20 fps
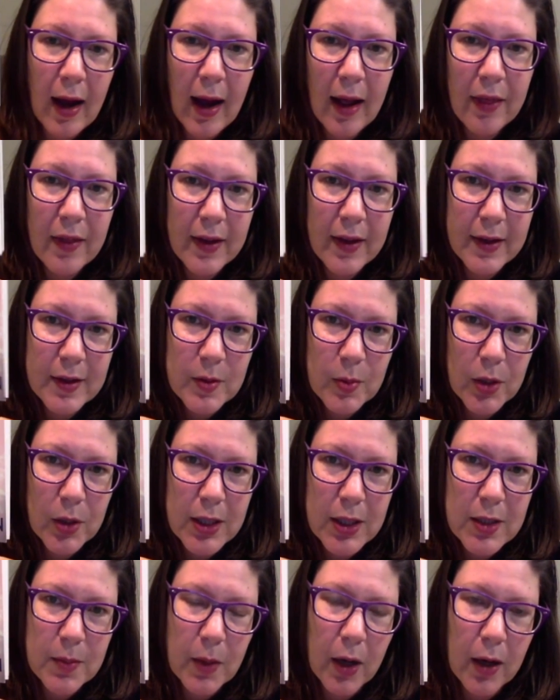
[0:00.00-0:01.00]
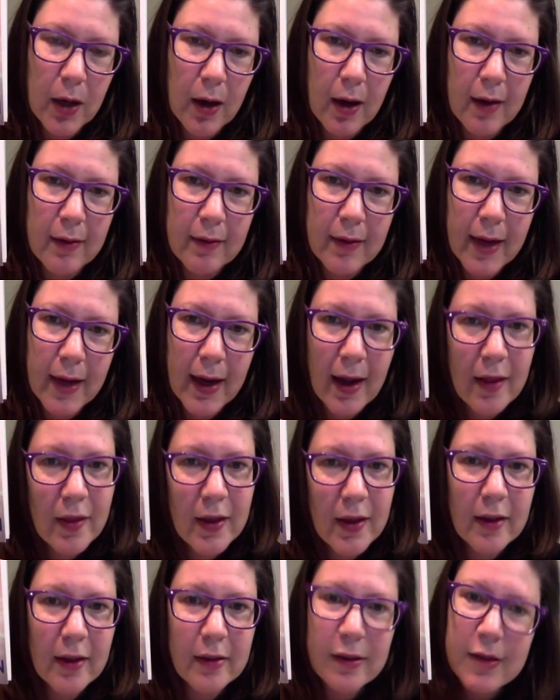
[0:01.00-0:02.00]
I think is pretty spot on. Like, I
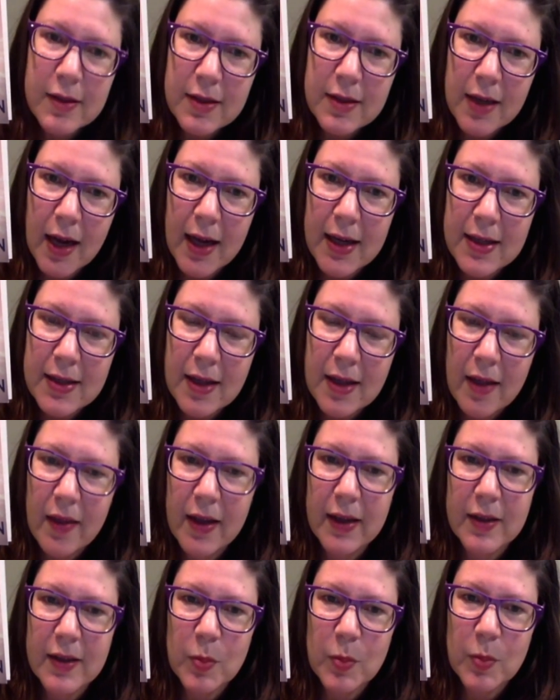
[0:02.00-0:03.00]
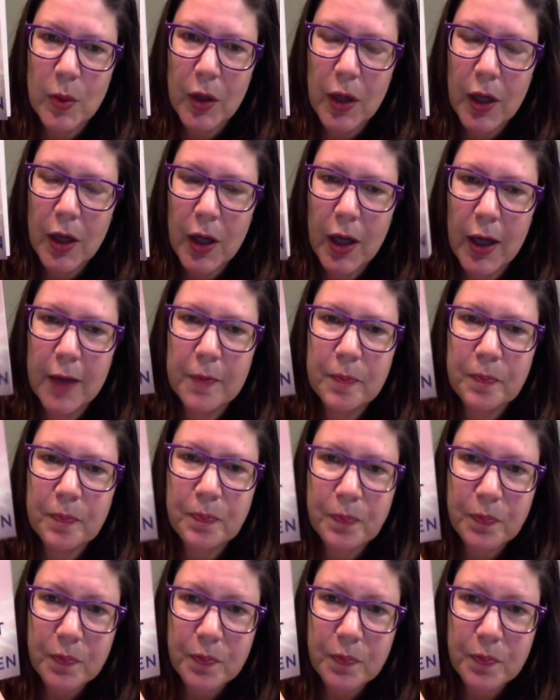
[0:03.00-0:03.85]
think it looks nice. I think it's pretty good.